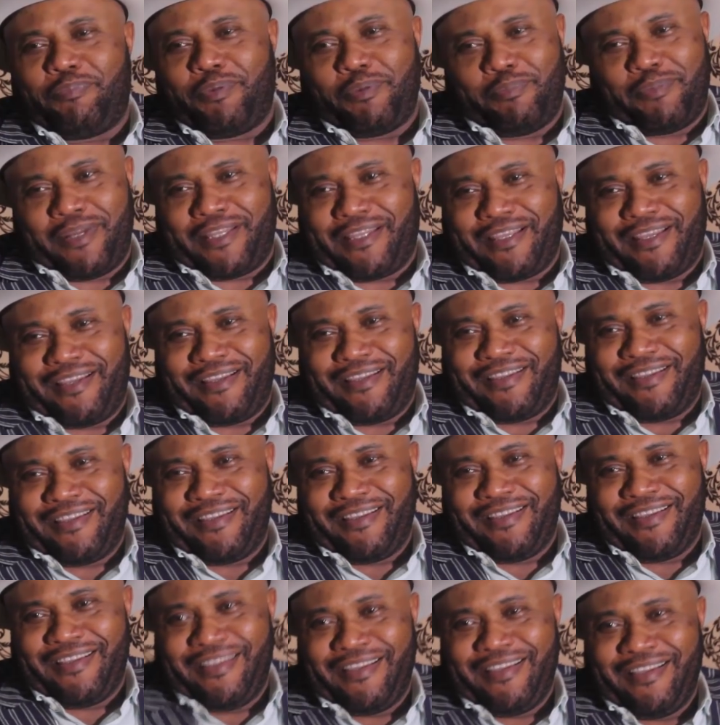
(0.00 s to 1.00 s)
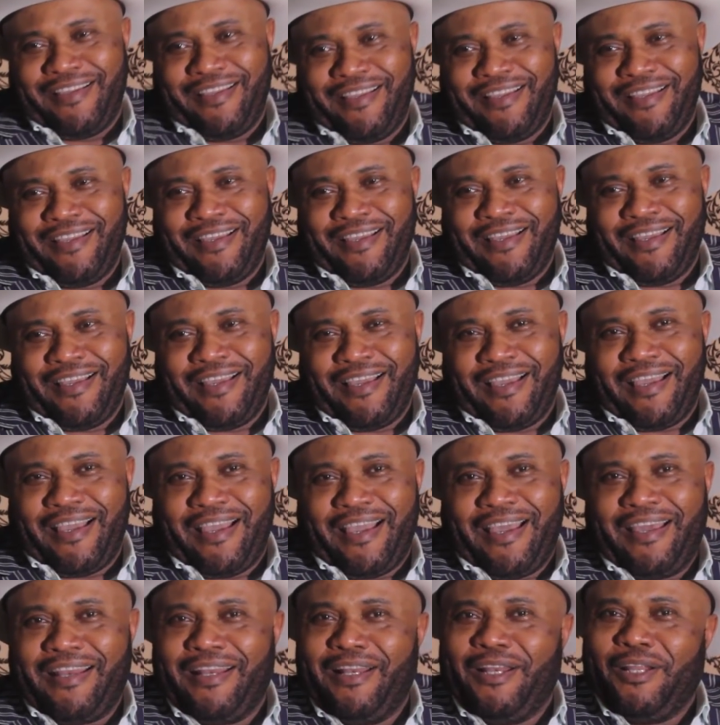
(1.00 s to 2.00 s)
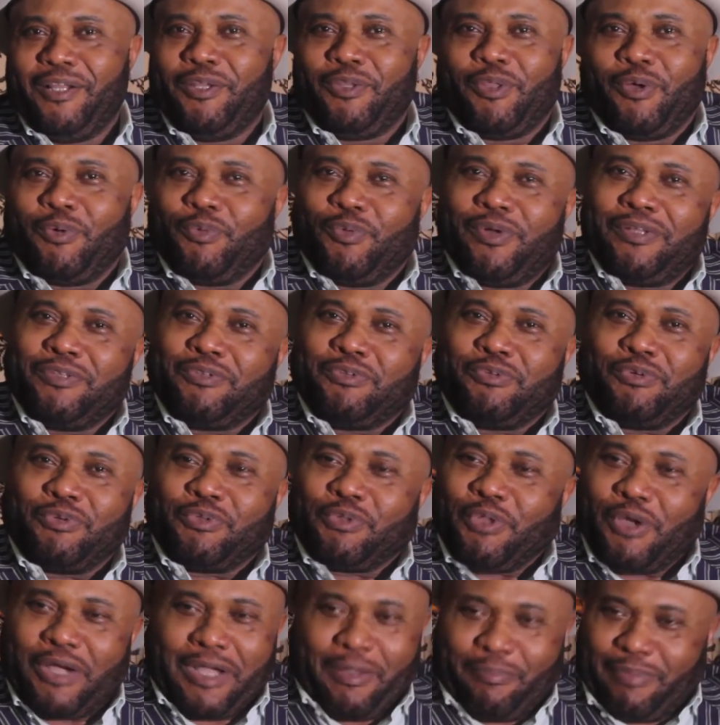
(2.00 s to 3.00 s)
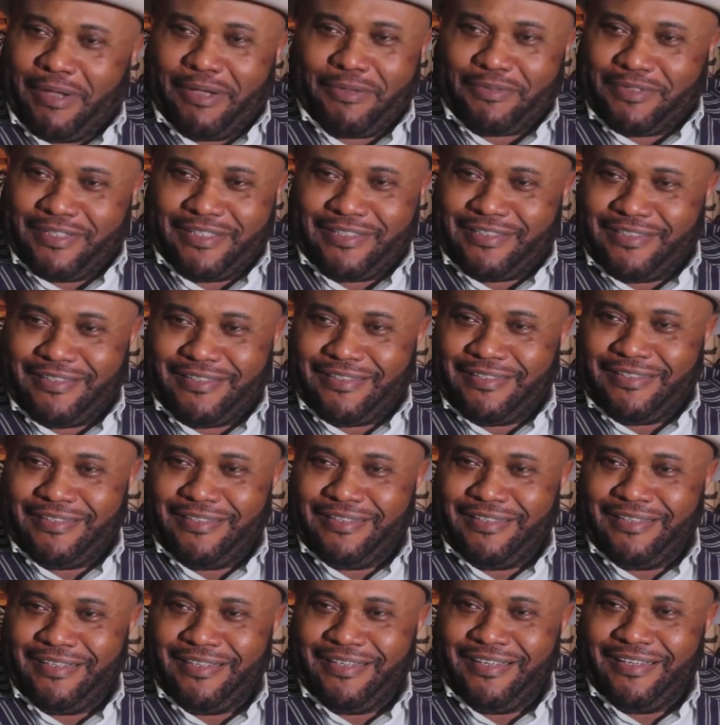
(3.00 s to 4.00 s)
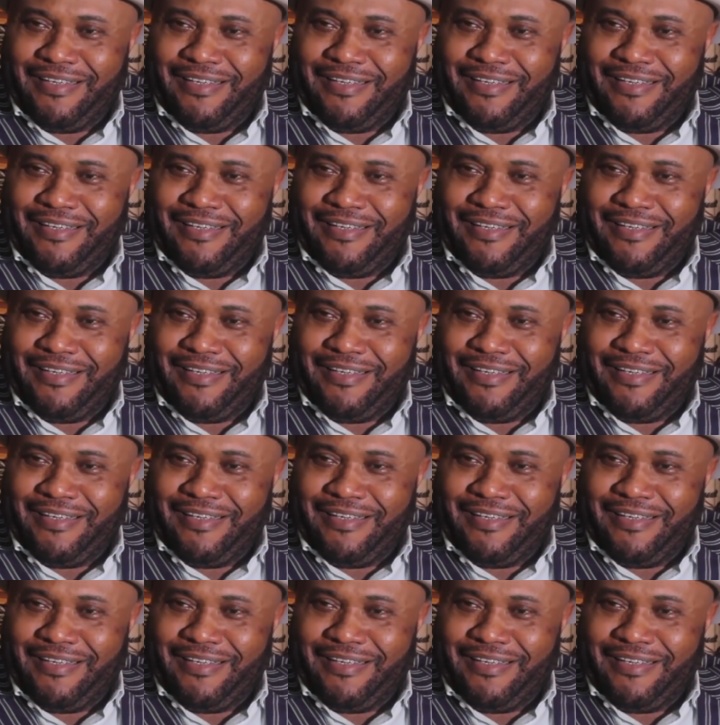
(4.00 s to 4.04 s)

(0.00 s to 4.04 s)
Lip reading: PDP matter. I really don't want to talk about it.